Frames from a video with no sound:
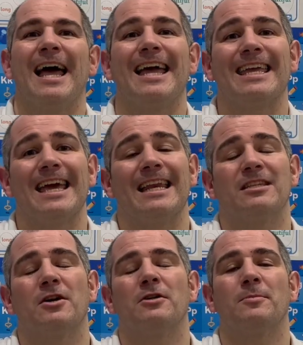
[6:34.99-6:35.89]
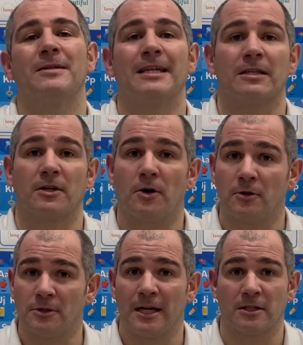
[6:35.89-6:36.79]
again, it's hard to predict the
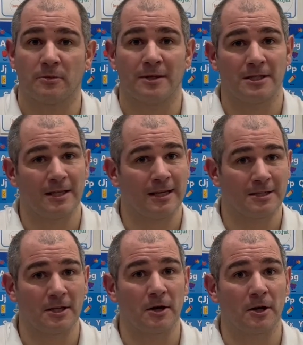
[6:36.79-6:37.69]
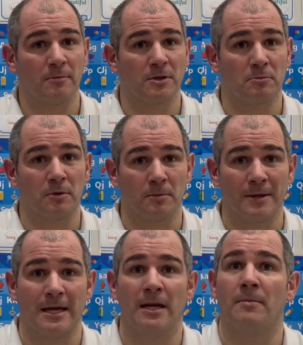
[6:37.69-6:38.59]
context in which the listing outcomes will be in.